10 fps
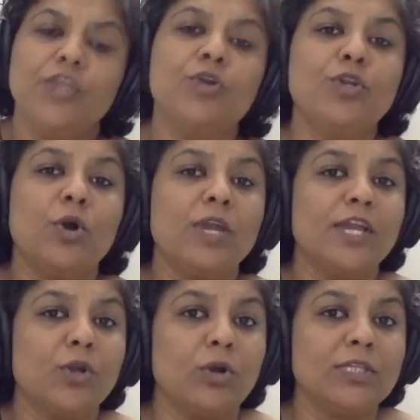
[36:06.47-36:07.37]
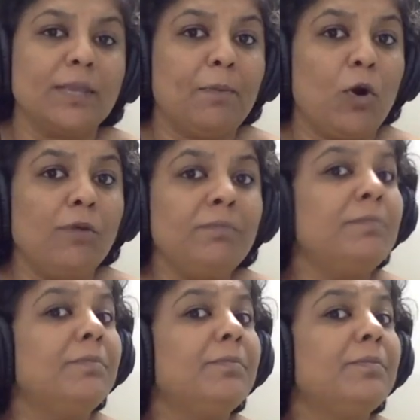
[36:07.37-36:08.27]
You know, he wrote the poem
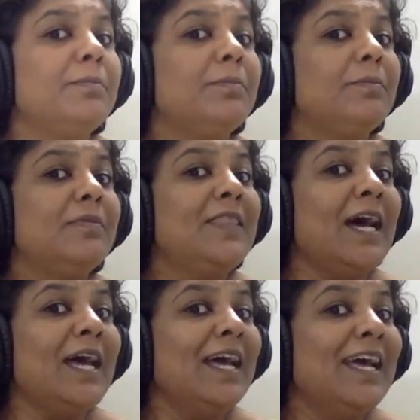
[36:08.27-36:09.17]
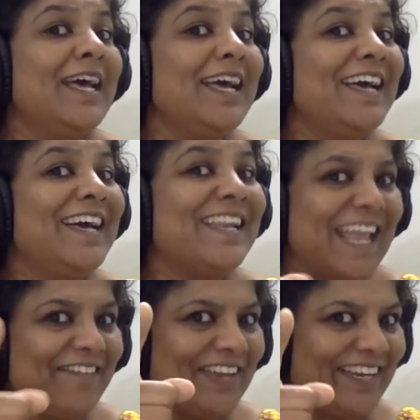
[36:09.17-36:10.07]
The
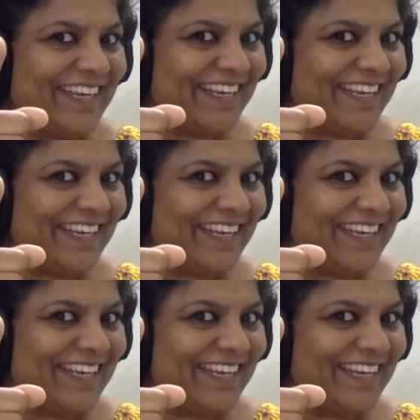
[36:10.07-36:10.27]
Raven.